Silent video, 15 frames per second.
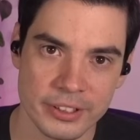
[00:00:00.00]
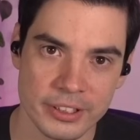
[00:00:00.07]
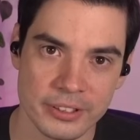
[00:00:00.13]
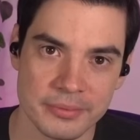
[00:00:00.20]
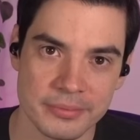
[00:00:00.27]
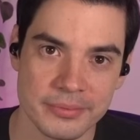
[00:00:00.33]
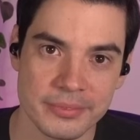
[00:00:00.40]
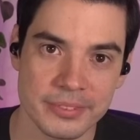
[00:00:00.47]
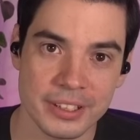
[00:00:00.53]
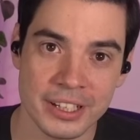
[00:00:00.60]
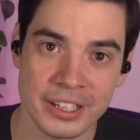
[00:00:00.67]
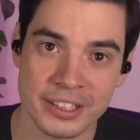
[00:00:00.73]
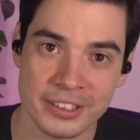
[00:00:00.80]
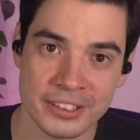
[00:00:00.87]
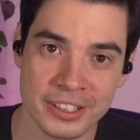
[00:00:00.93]
Yeah.
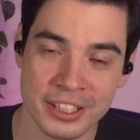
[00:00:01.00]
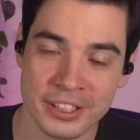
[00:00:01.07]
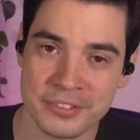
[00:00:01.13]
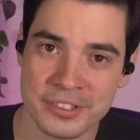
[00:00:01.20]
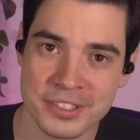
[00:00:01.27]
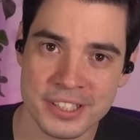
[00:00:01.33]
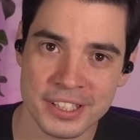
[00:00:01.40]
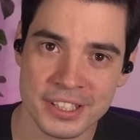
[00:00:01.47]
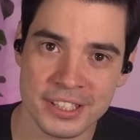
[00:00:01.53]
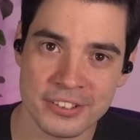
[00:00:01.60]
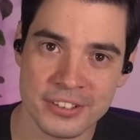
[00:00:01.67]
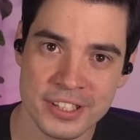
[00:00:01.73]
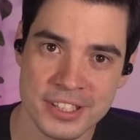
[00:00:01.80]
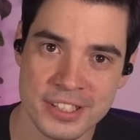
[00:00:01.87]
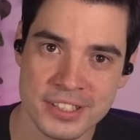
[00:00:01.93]
I have to say
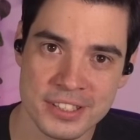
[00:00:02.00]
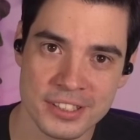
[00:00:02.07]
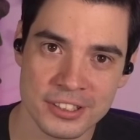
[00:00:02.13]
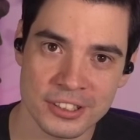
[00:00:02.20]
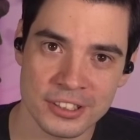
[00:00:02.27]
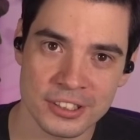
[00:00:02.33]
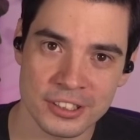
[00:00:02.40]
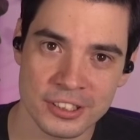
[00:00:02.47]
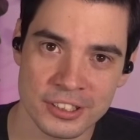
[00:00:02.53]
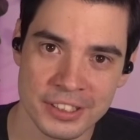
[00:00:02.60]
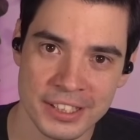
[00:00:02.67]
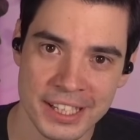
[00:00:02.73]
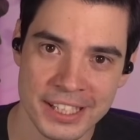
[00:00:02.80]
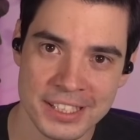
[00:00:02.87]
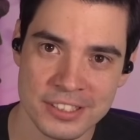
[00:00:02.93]
there is
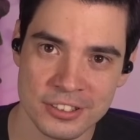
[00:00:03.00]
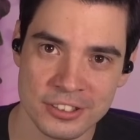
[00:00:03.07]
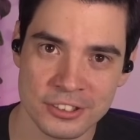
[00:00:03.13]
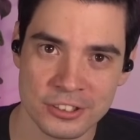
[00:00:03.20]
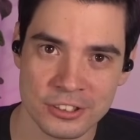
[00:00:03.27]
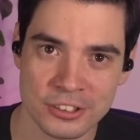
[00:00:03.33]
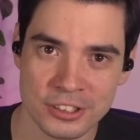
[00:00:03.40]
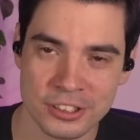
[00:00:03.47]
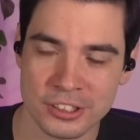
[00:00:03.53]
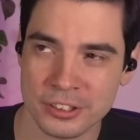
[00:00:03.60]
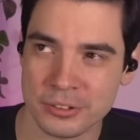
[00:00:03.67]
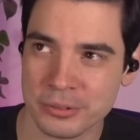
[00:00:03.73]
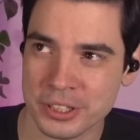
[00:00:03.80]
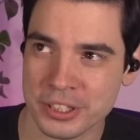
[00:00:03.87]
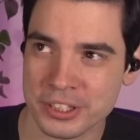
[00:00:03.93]
an excellent talk
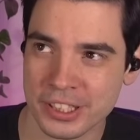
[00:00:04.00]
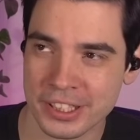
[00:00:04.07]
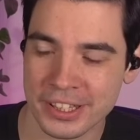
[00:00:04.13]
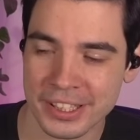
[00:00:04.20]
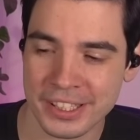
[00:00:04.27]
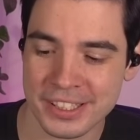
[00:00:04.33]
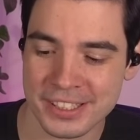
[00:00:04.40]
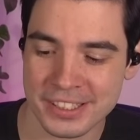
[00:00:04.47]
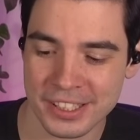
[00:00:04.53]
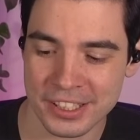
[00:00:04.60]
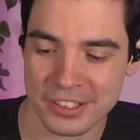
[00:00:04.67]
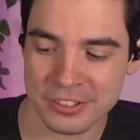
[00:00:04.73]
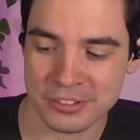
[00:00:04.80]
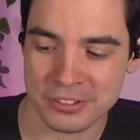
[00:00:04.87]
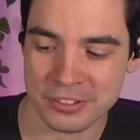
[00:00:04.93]
which I think is
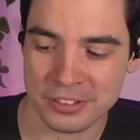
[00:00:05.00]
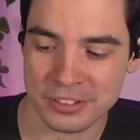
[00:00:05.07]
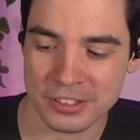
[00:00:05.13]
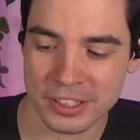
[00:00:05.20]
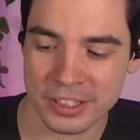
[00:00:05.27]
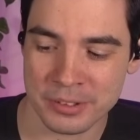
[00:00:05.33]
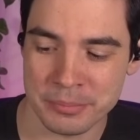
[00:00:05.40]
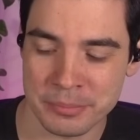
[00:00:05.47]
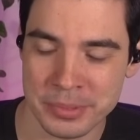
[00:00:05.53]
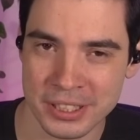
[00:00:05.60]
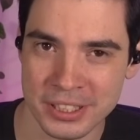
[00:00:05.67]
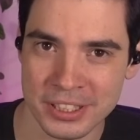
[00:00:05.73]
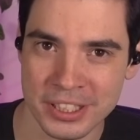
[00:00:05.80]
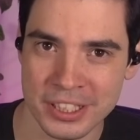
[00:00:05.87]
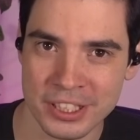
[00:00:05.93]
titled like
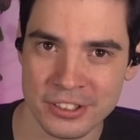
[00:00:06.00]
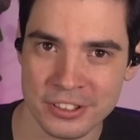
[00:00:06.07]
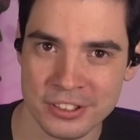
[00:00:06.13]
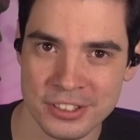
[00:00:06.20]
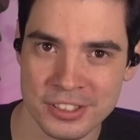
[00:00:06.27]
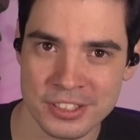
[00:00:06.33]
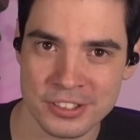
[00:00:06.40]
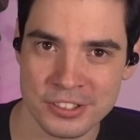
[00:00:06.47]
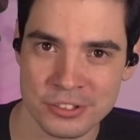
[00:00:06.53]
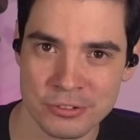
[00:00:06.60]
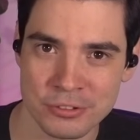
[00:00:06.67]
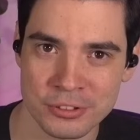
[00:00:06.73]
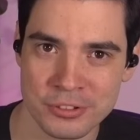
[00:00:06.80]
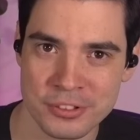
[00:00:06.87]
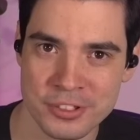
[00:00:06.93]
Building on the
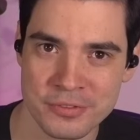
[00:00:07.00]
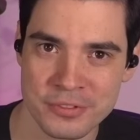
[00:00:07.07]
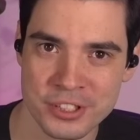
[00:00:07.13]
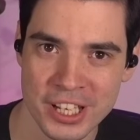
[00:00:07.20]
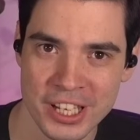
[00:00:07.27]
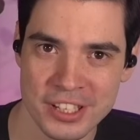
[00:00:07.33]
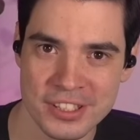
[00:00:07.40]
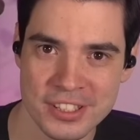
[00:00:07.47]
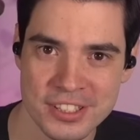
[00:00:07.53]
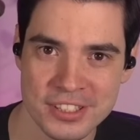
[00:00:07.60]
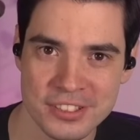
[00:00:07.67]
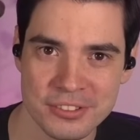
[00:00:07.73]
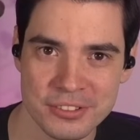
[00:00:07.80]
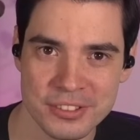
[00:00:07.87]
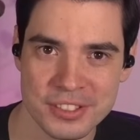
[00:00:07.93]
Shoulders of
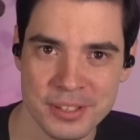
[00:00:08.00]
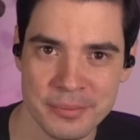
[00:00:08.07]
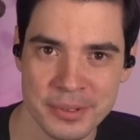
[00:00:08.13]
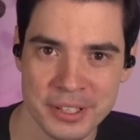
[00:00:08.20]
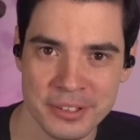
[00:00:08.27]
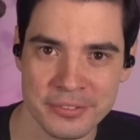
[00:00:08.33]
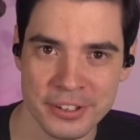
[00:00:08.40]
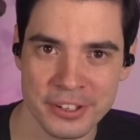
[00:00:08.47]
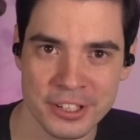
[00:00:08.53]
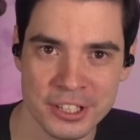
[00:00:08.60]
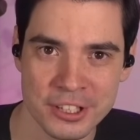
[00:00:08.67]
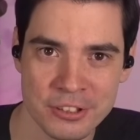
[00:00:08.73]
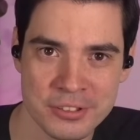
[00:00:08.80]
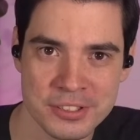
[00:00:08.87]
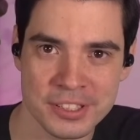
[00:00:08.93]
Giants or something very
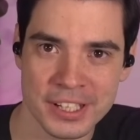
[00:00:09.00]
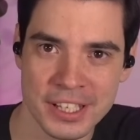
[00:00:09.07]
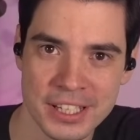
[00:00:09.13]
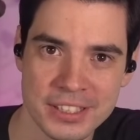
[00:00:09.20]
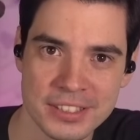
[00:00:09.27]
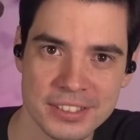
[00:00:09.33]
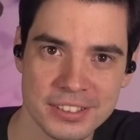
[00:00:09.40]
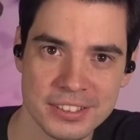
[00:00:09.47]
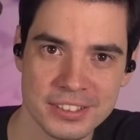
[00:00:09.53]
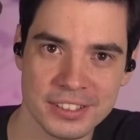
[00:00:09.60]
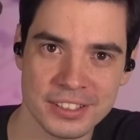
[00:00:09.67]
close to that,